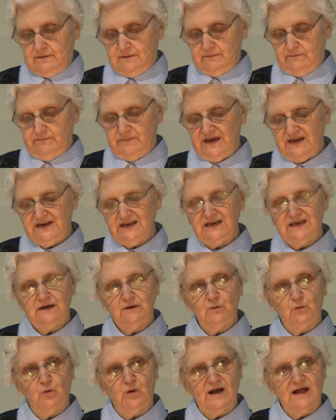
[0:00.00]
Many
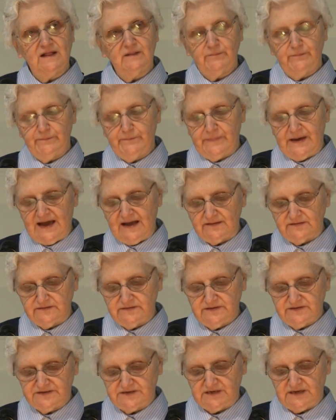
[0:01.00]

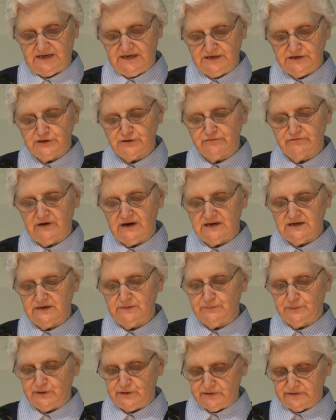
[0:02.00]
well-balanced,
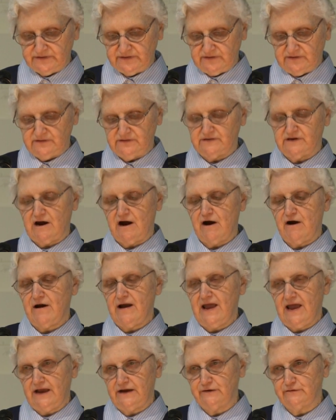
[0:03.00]
integrated persons are
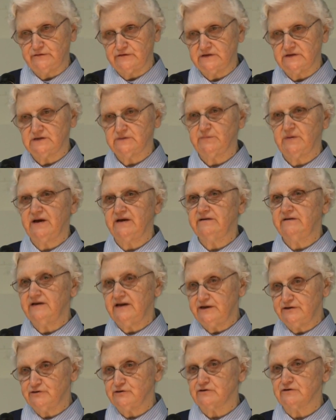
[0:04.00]
anxious by
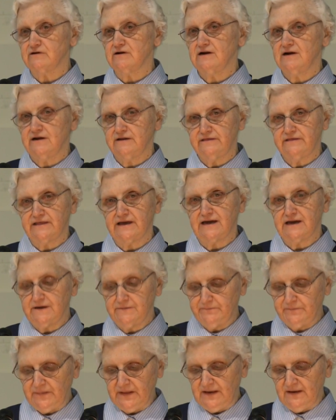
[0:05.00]
nature, aren't they?
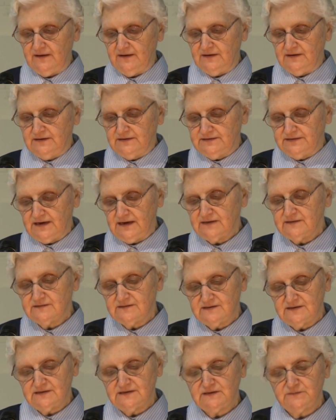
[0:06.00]

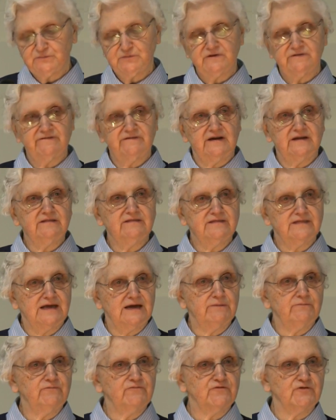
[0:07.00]
Does this prevent
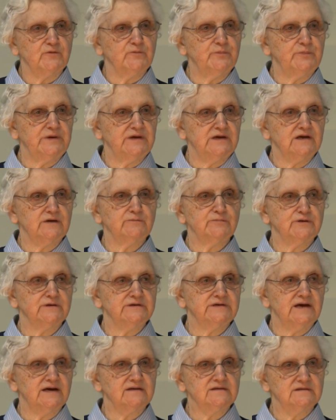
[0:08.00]
them from being
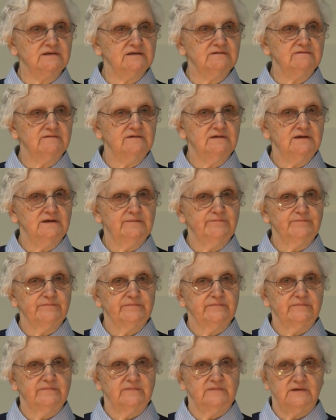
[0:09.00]
productive?
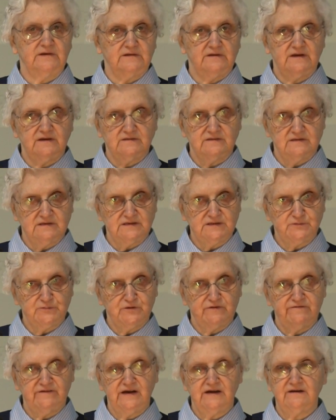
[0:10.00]
Does this
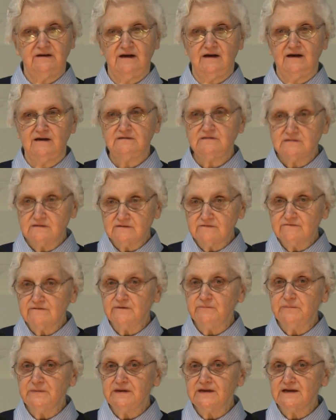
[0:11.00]
prevent us
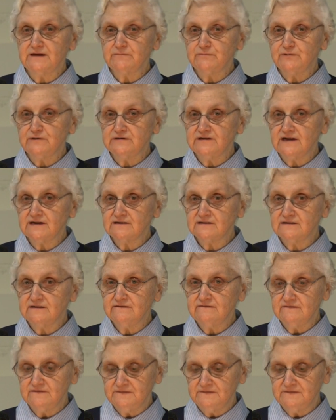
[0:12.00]
from being productive?